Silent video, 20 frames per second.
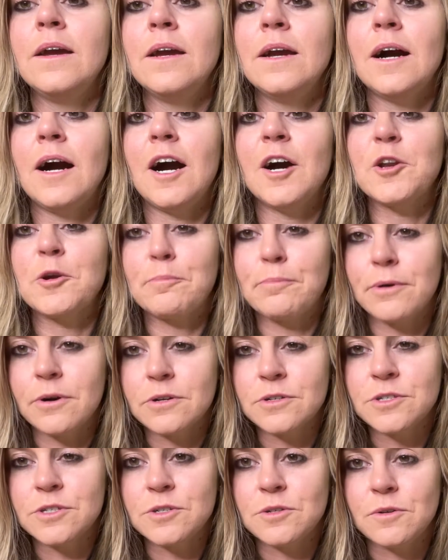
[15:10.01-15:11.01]
On a
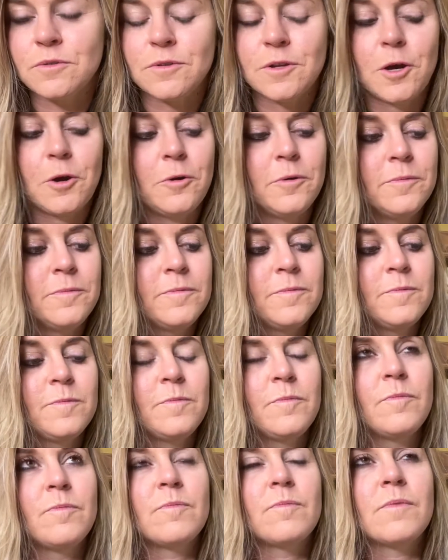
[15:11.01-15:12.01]
personal note,
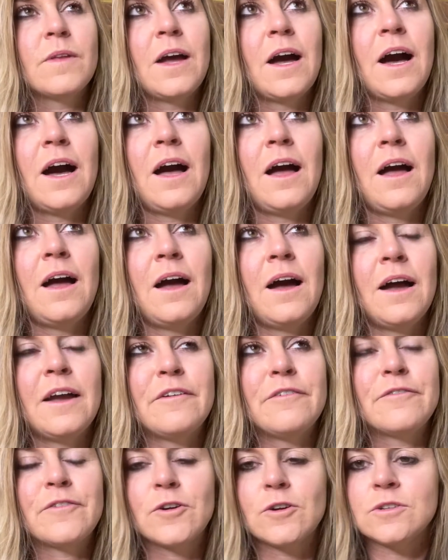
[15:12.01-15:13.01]
I
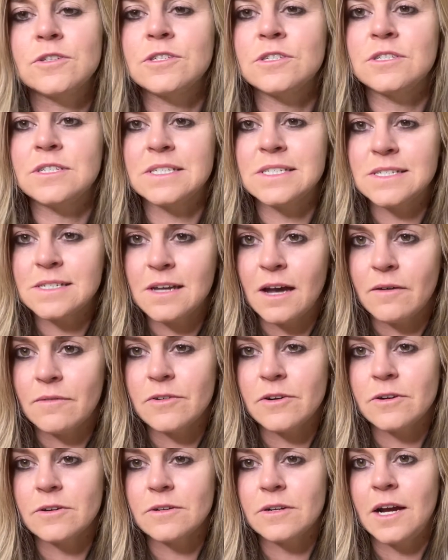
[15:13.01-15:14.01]
first
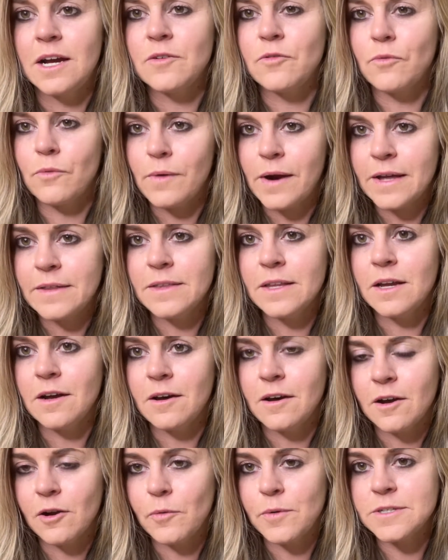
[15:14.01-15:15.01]
discovered and read The
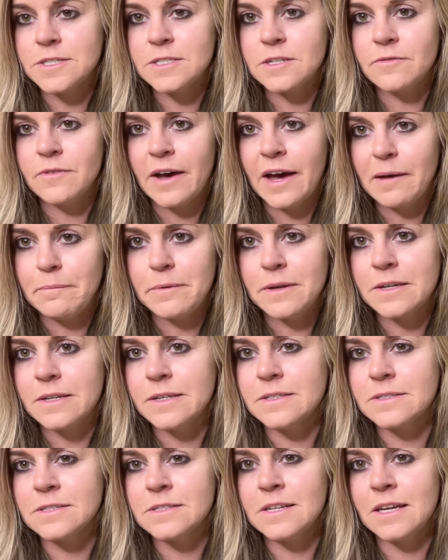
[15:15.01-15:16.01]
Conquest of
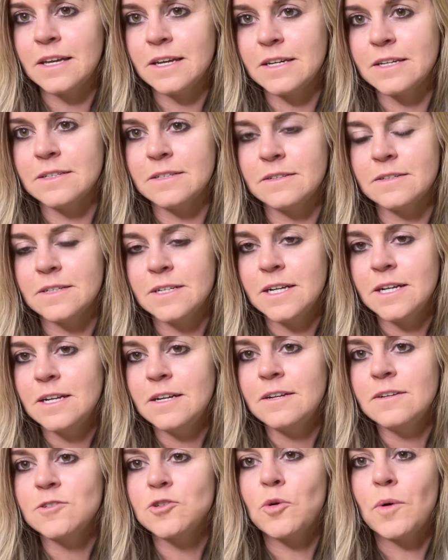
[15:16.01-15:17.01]
Happiness in
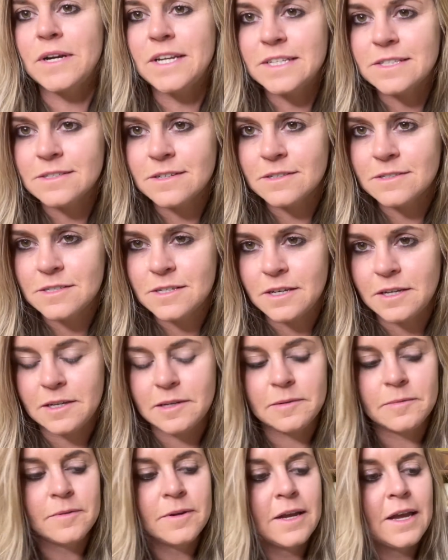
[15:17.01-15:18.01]
2016.